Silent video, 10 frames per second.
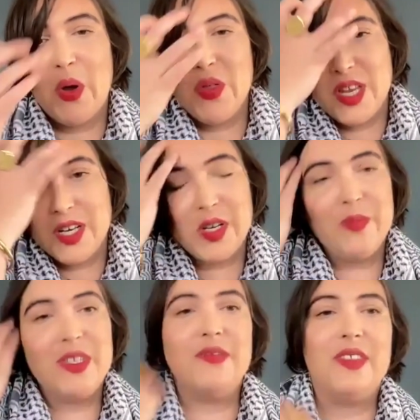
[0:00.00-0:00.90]
both in
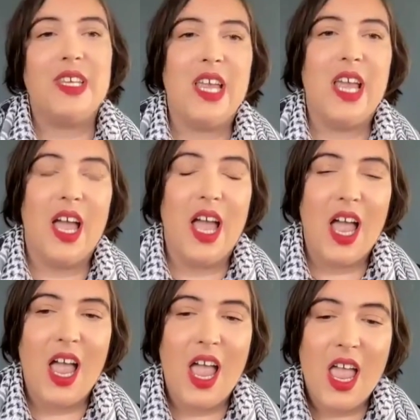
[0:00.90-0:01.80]
terms of the
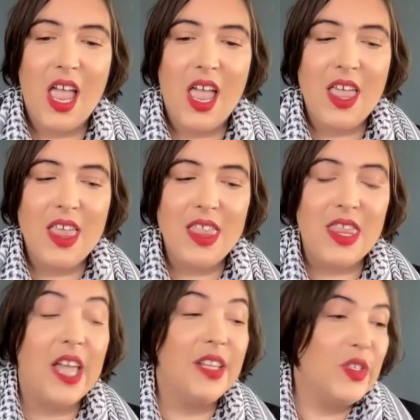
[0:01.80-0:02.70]

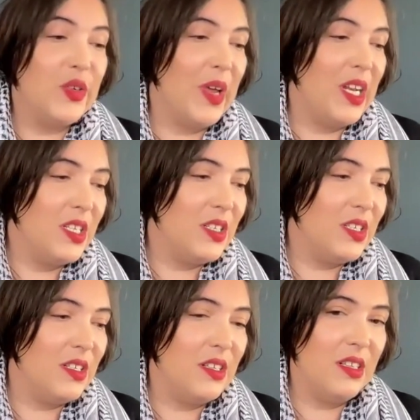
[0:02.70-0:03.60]

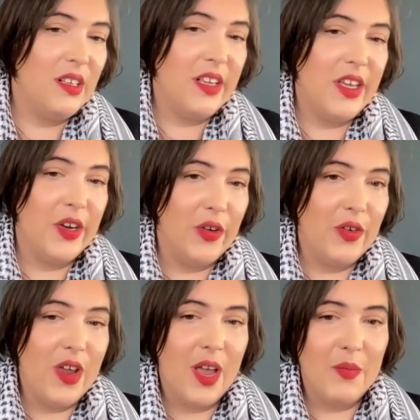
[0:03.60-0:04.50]
instrumental, you
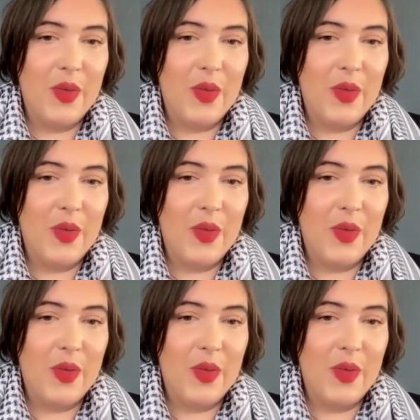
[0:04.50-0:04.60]
know,